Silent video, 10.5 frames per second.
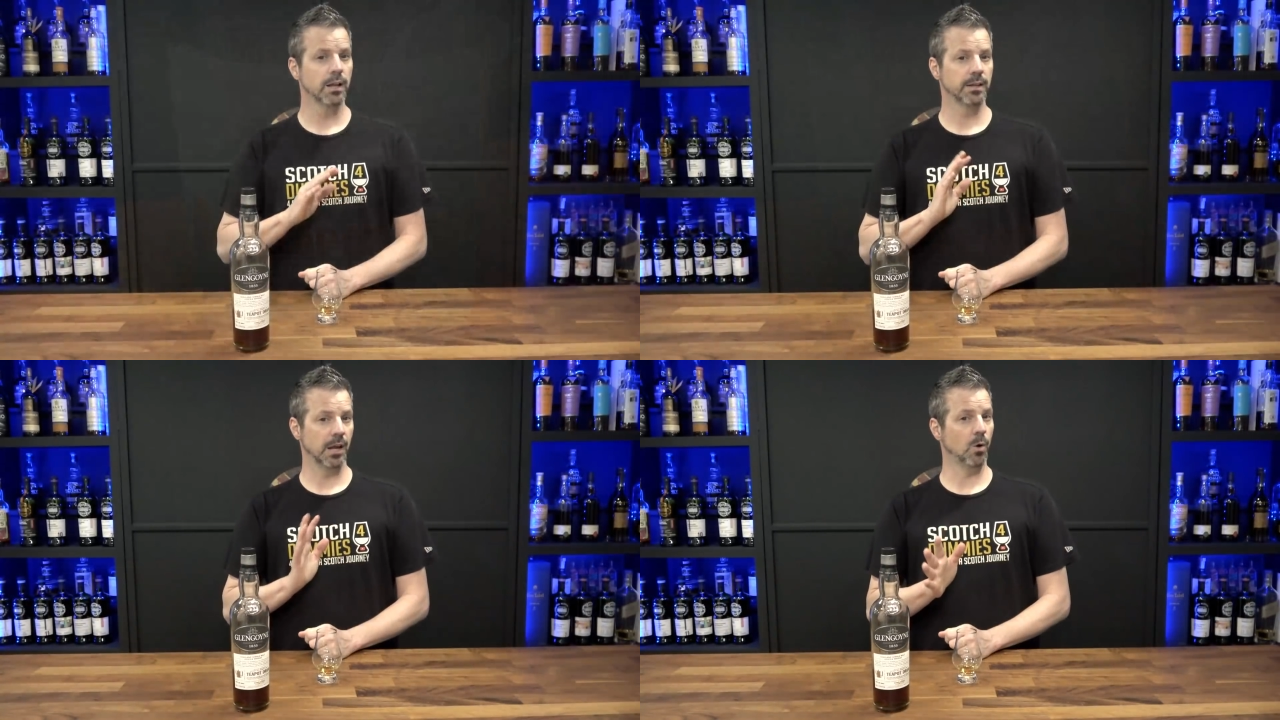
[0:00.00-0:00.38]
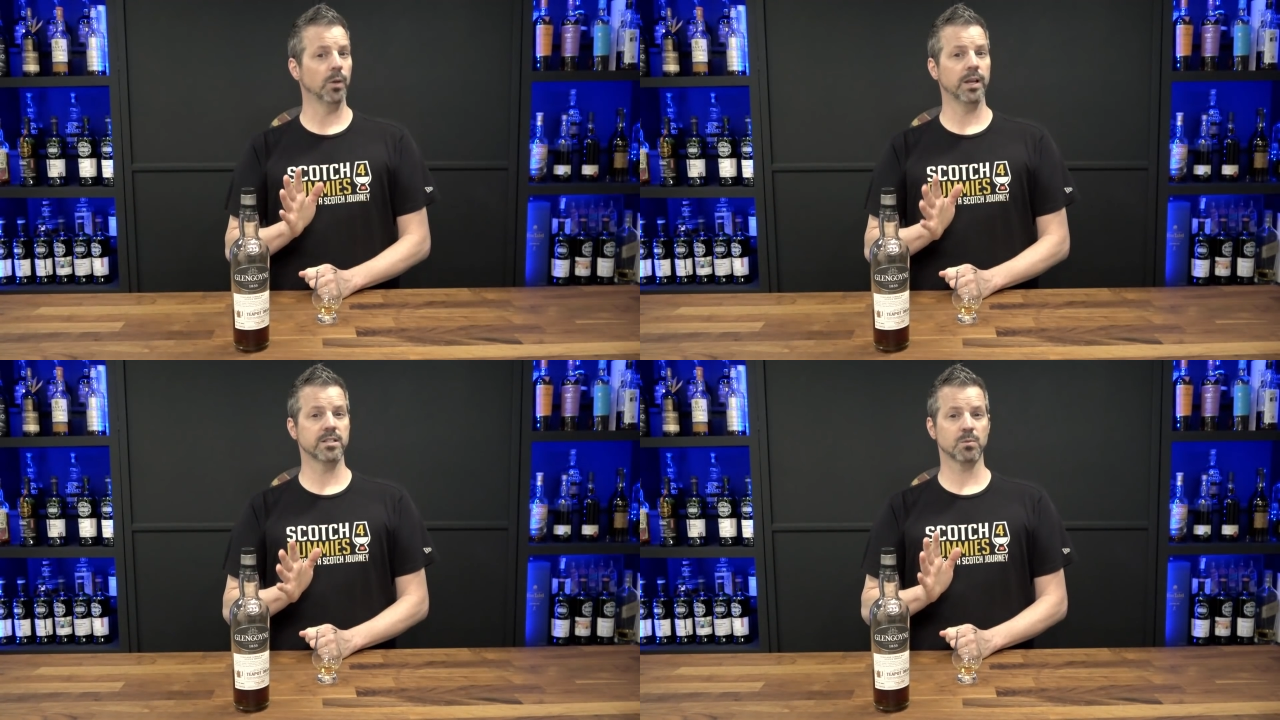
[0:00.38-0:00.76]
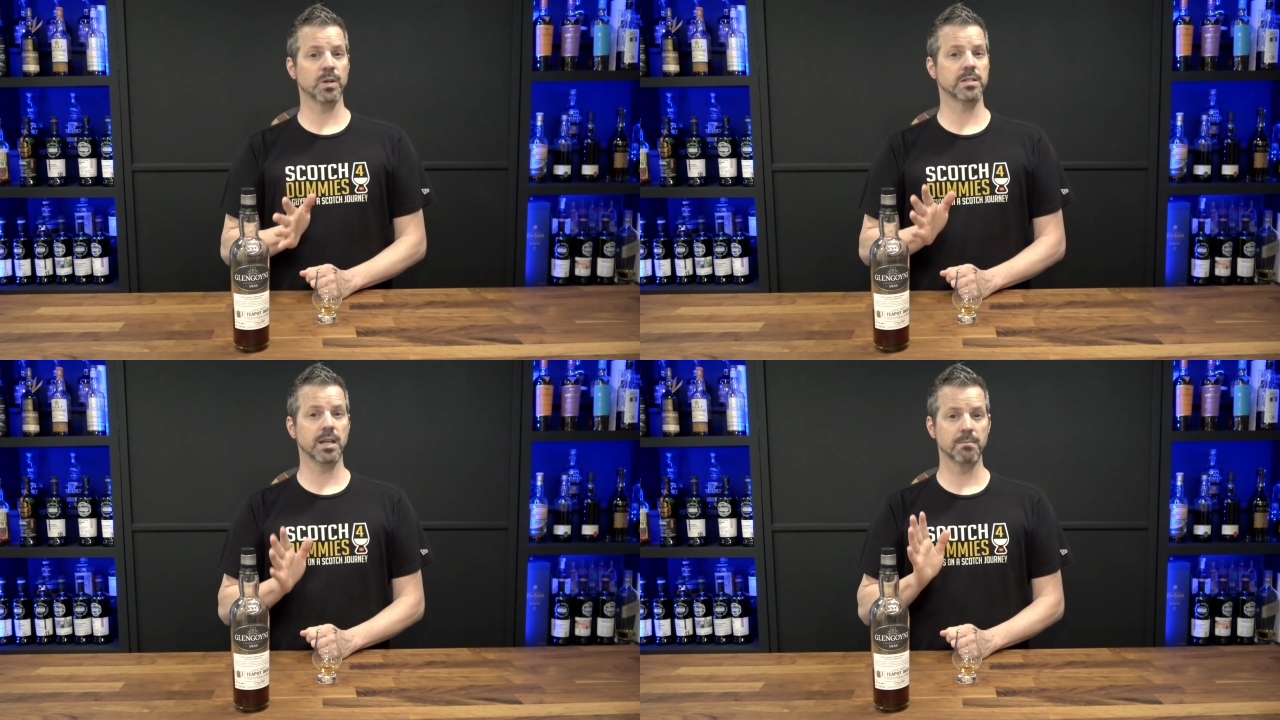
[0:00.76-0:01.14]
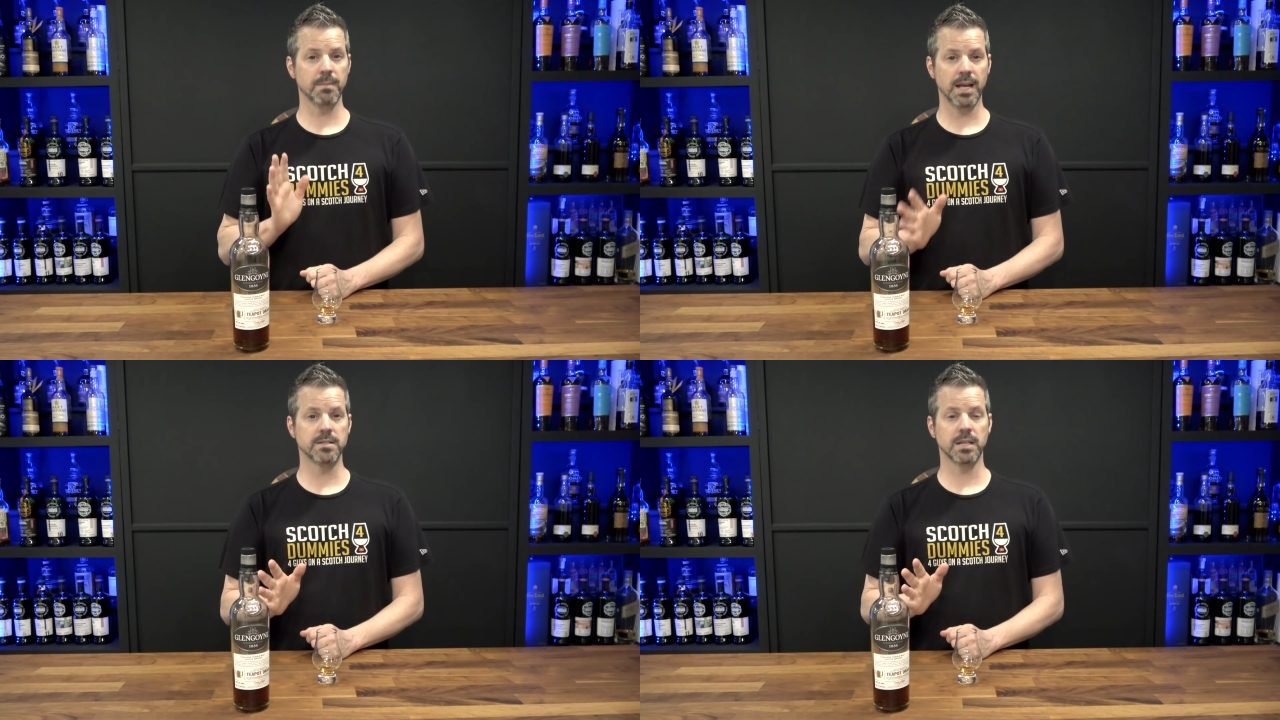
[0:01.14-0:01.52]
not only is this whiskey
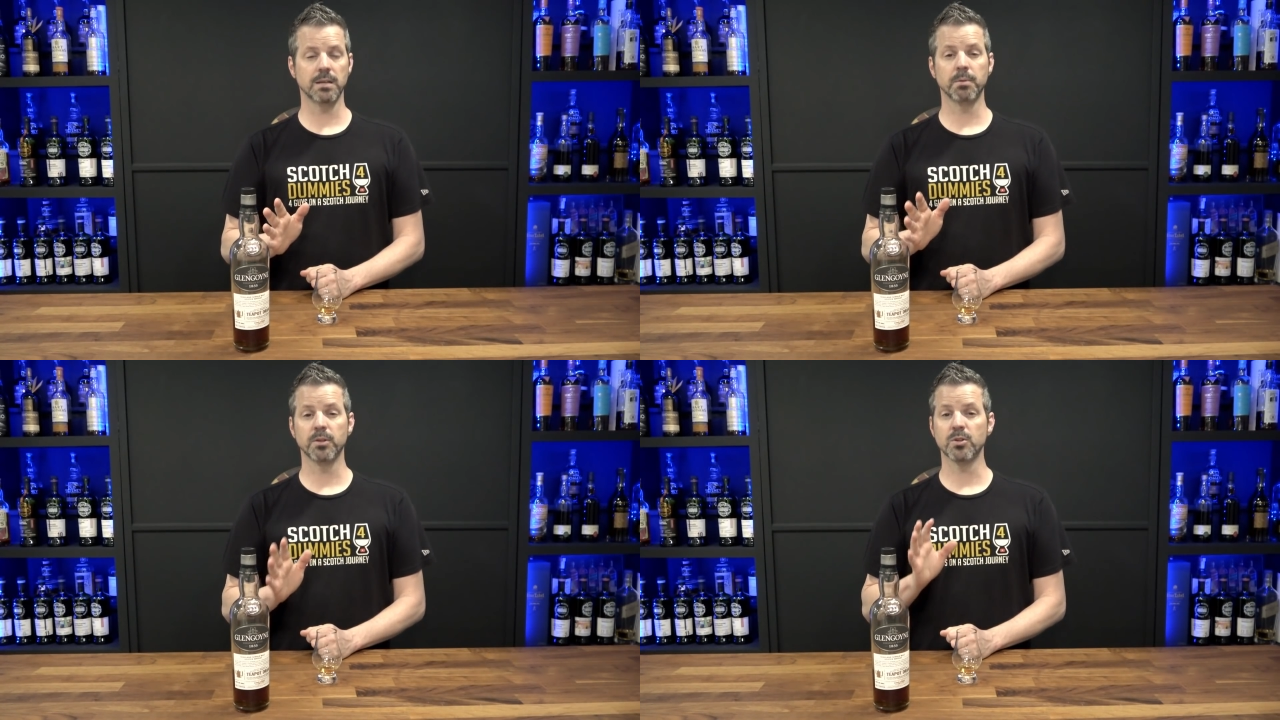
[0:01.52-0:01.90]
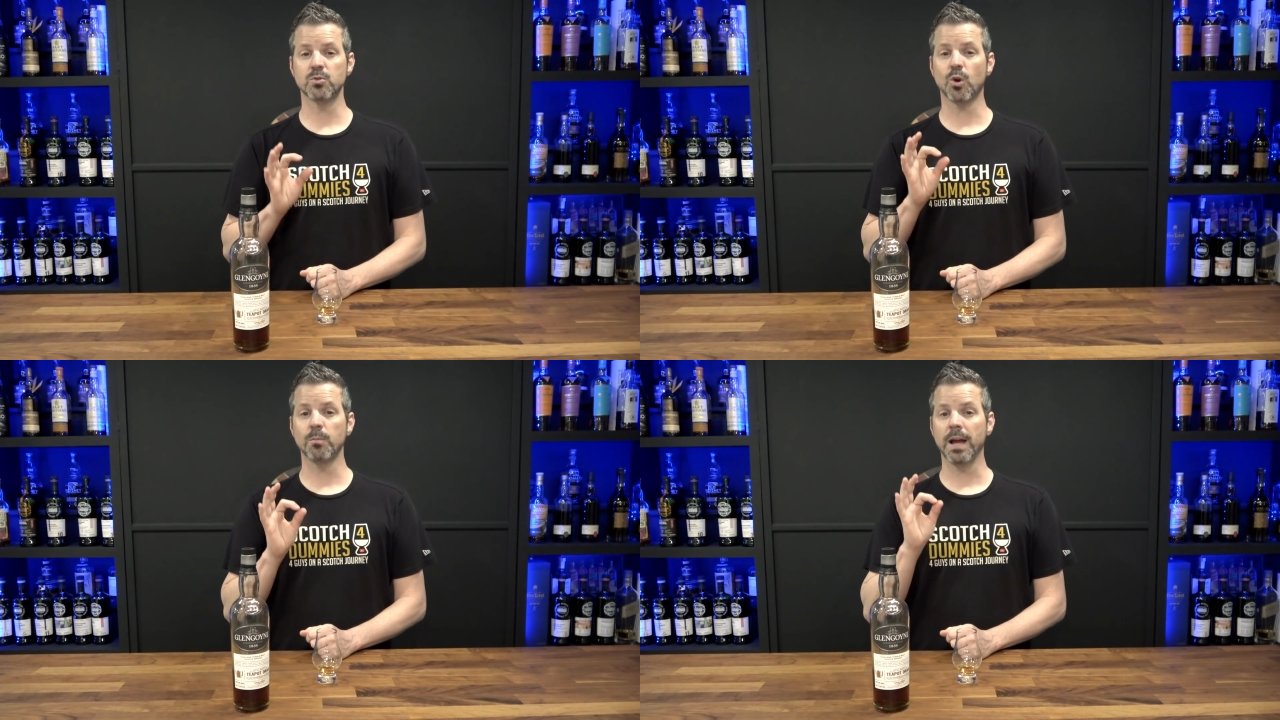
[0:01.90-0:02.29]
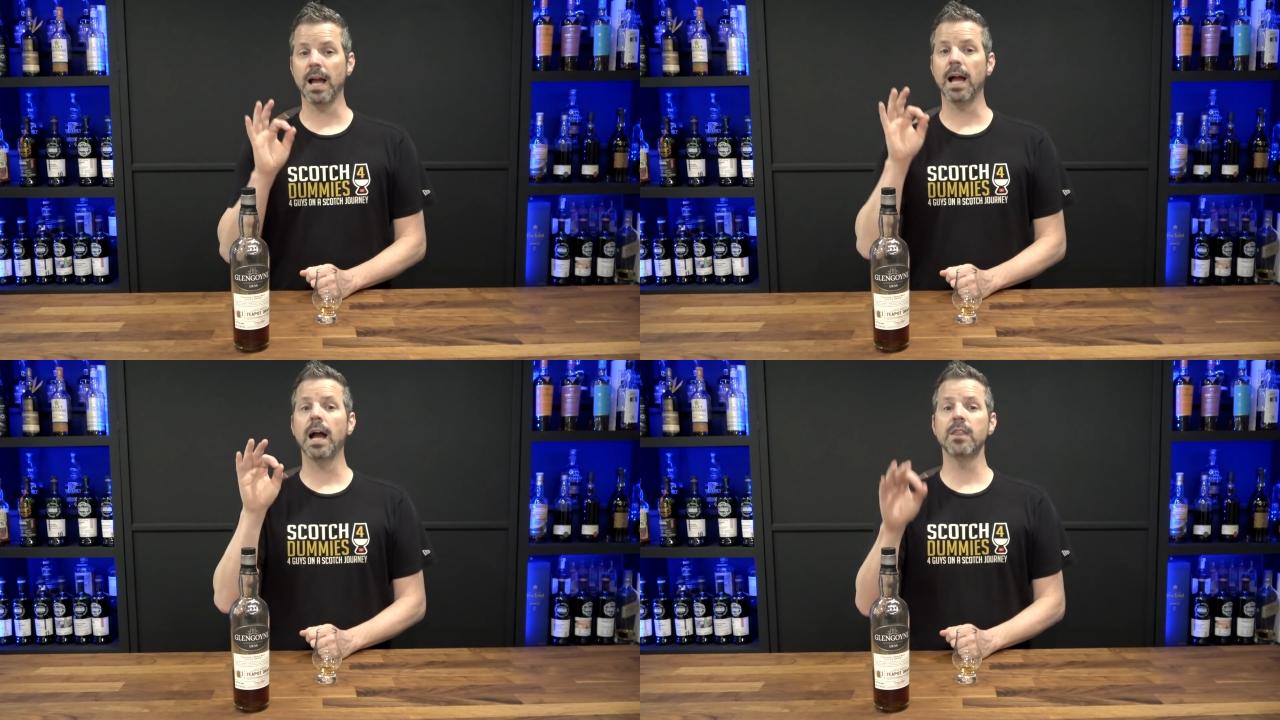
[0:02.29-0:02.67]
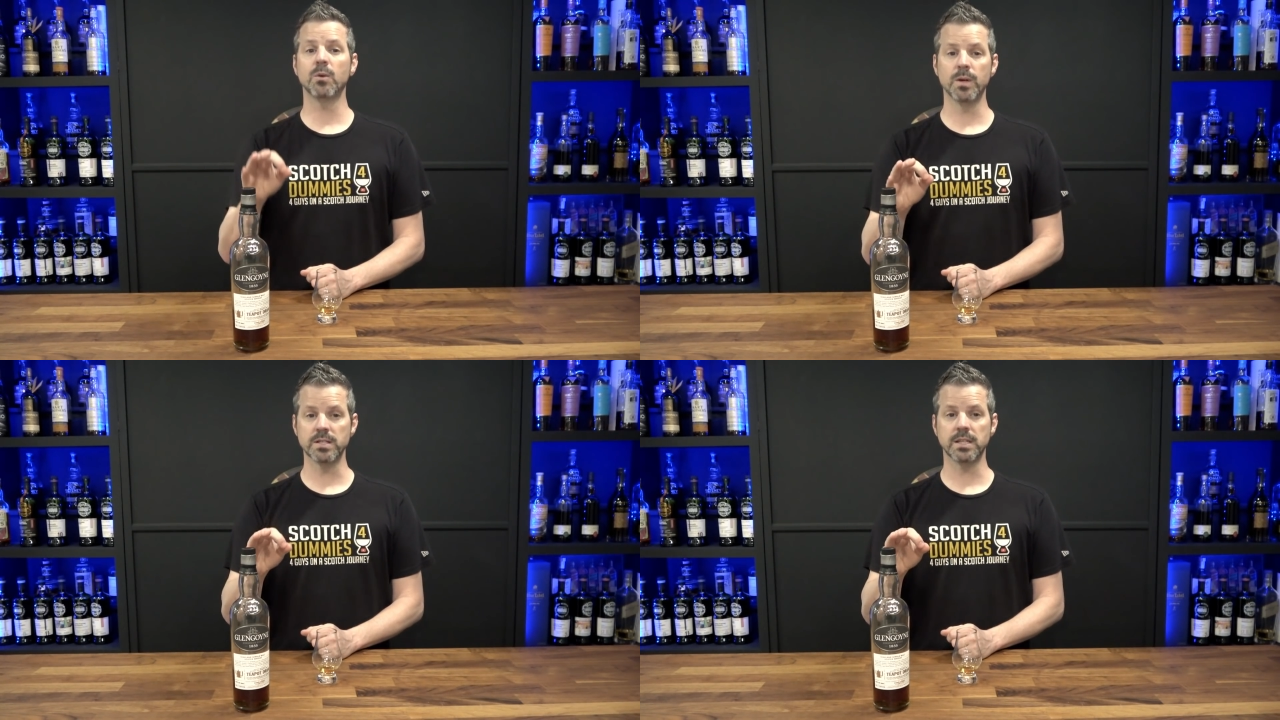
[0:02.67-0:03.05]
amazing, but the story behind the
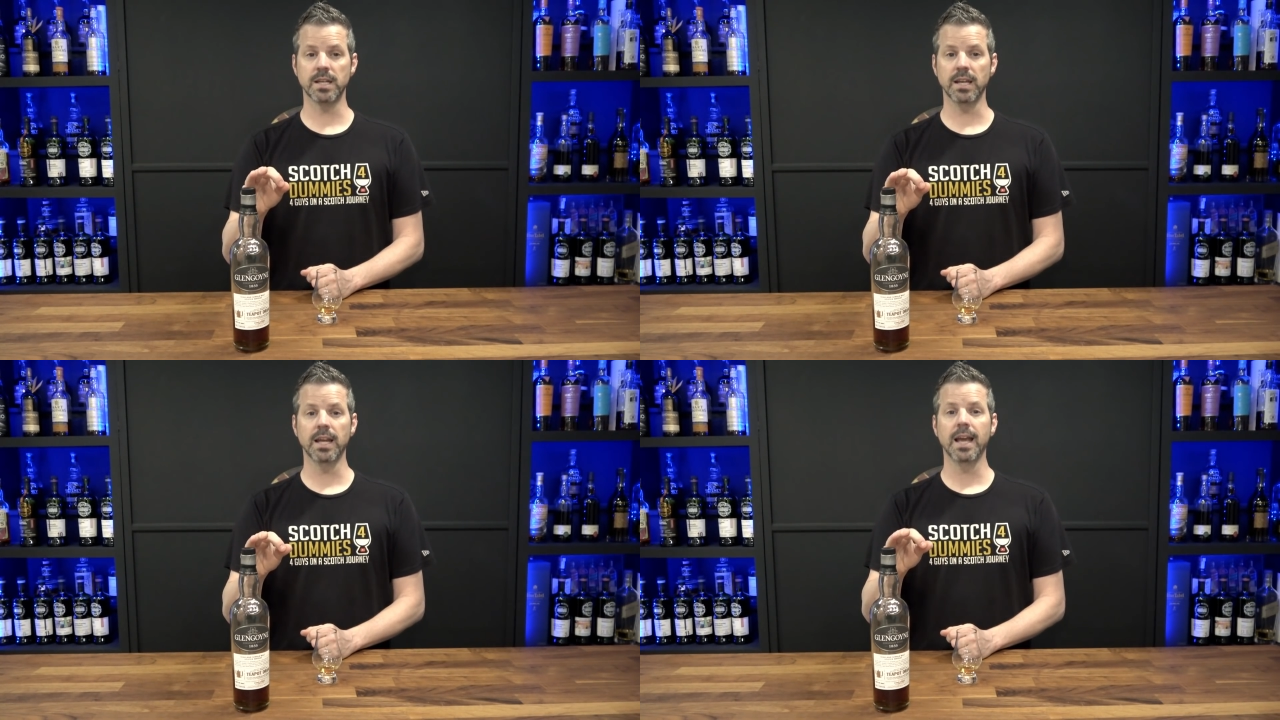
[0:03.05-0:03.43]
whiskey